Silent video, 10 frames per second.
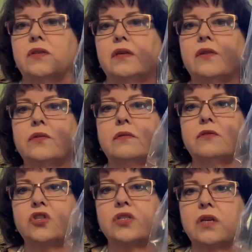another
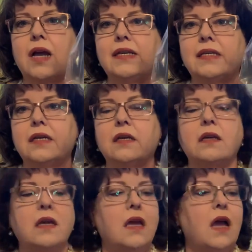just idea.
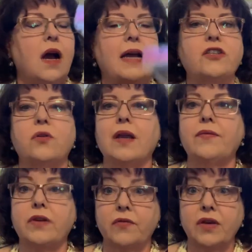I don't have
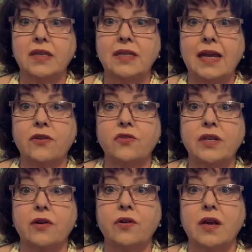enough containers,
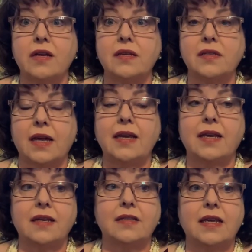
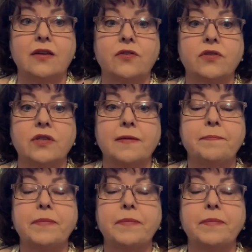airtight containers.